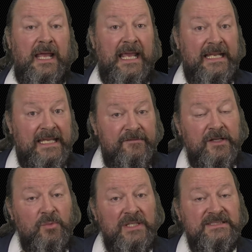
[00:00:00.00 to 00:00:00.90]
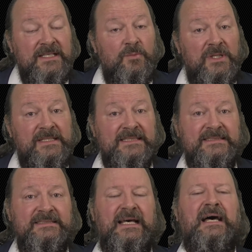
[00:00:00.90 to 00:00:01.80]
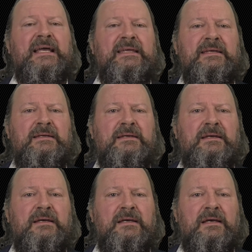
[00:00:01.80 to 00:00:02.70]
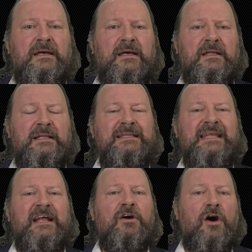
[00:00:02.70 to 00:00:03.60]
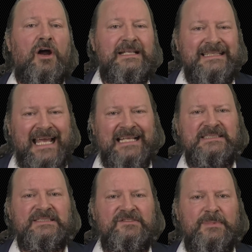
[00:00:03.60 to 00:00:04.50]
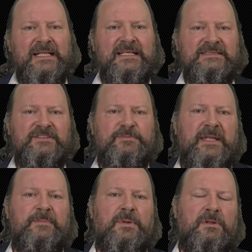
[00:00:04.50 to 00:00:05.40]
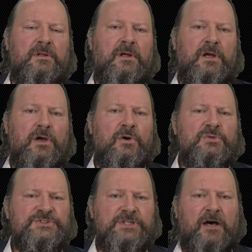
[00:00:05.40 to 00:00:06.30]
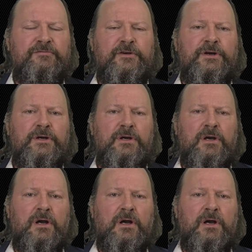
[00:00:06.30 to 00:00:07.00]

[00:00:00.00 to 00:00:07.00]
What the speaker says: And even when someone doesn't die, there are tens of millions of people who suffer